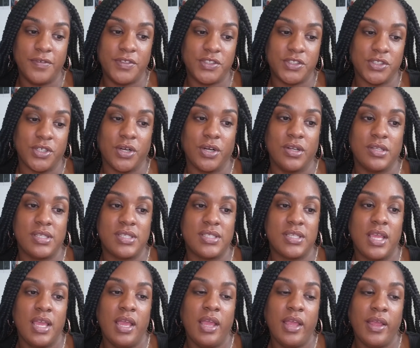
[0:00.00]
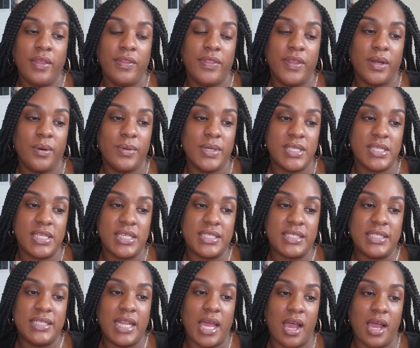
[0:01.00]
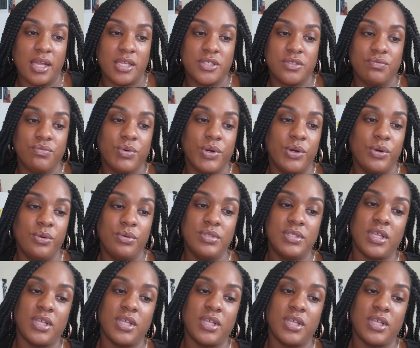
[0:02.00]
shirts. There was this Knox Rose